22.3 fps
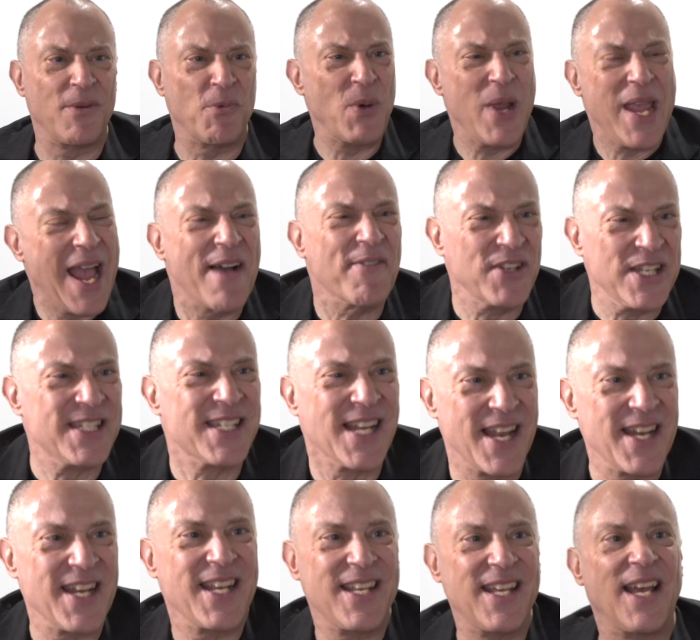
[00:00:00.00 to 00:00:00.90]
we haven't
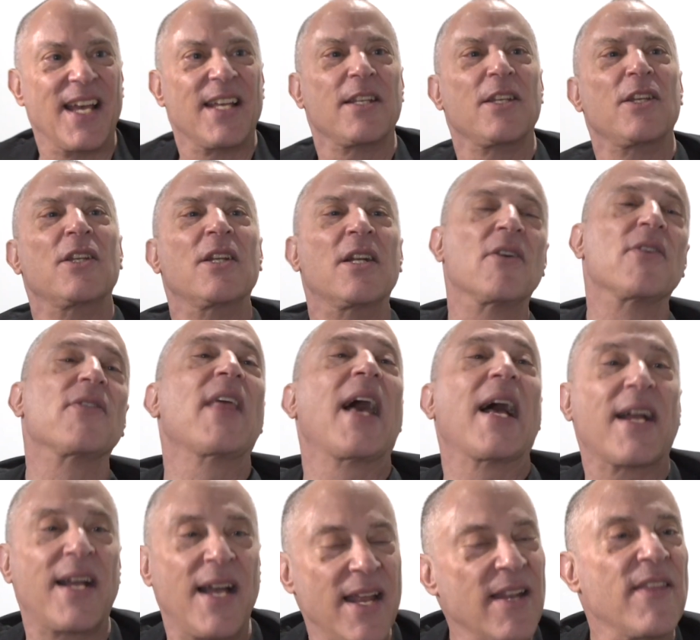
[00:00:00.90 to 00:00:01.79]
done it yet,
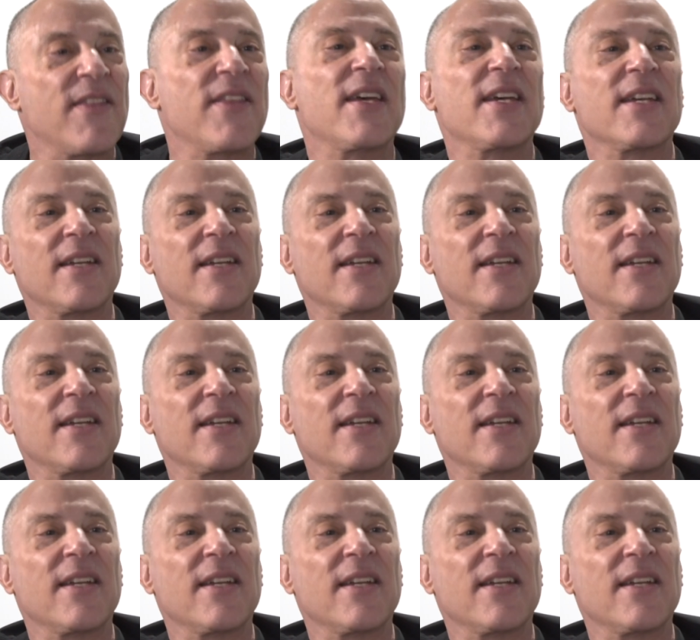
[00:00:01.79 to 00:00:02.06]
that kind of thing.